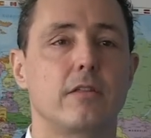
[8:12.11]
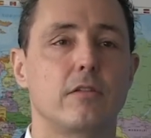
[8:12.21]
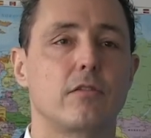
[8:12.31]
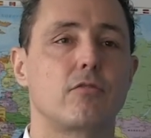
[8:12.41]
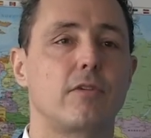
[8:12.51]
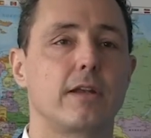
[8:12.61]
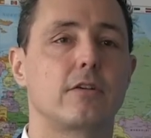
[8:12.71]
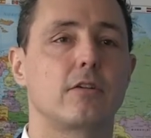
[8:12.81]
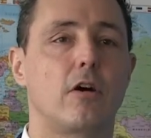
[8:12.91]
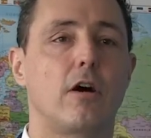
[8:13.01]
the
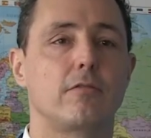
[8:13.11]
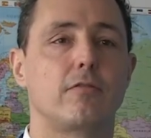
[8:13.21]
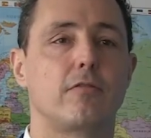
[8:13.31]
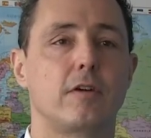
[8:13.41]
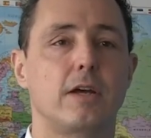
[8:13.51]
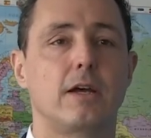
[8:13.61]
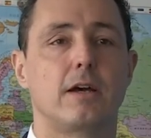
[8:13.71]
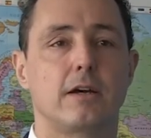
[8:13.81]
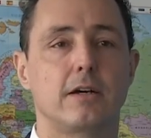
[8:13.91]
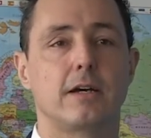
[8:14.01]
threat of
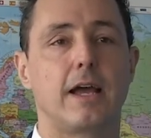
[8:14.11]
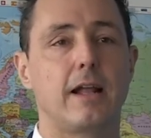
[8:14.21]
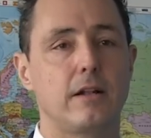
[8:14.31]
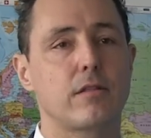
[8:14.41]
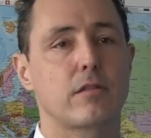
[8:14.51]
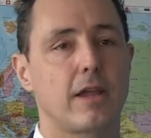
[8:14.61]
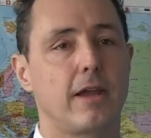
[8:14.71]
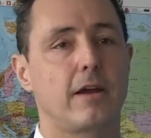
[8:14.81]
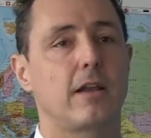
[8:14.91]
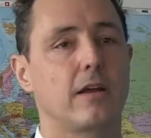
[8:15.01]
uh, health
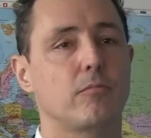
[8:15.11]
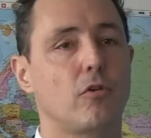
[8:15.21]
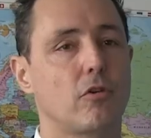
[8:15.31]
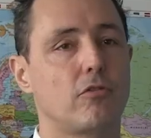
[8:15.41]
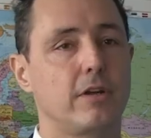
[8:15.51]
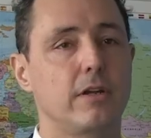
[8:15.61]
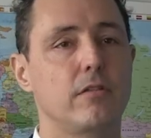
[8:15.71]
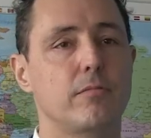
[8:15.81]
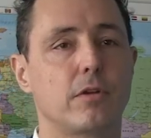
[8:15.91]
scare like mercury is,